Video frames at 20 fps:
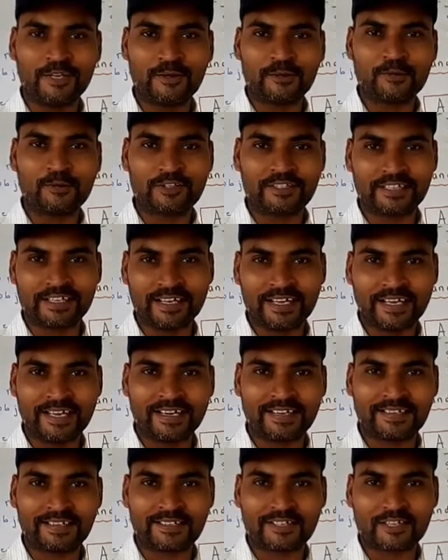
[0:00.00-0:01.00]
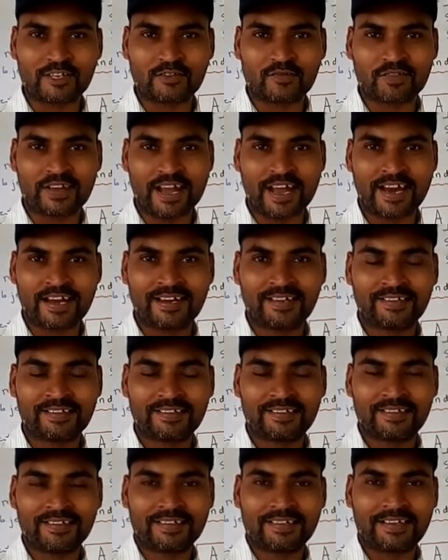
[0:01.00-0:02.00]
use a instead of an,
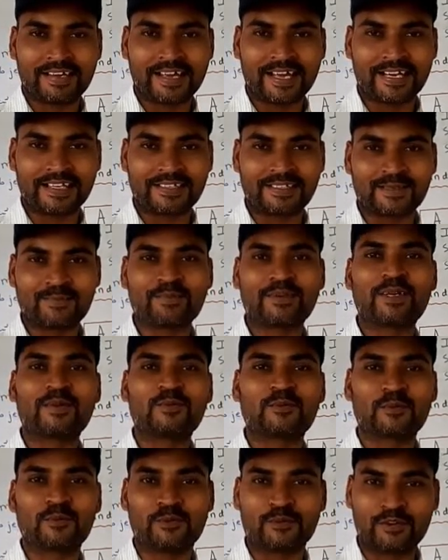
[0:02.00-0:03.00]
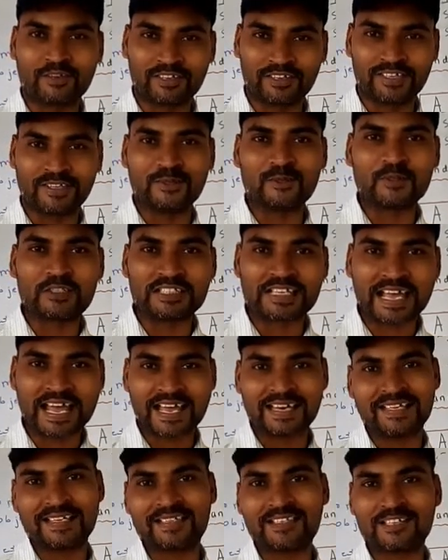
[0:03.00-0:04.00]
and sometimes we wrongly use
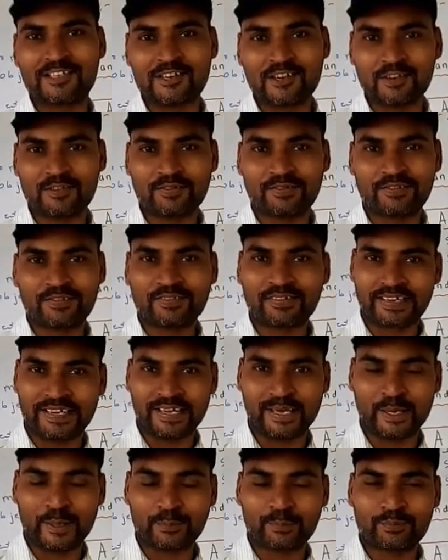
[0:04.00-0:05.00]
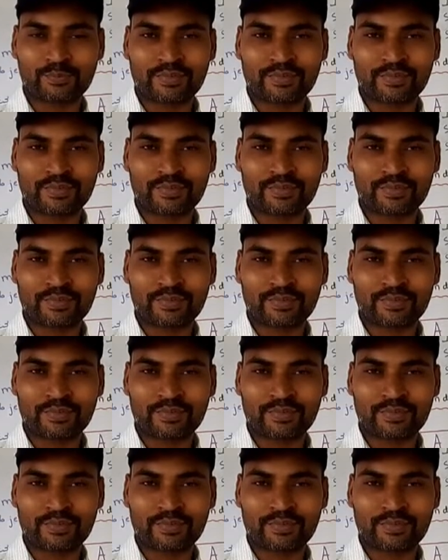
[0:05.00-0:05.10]
an instead of a.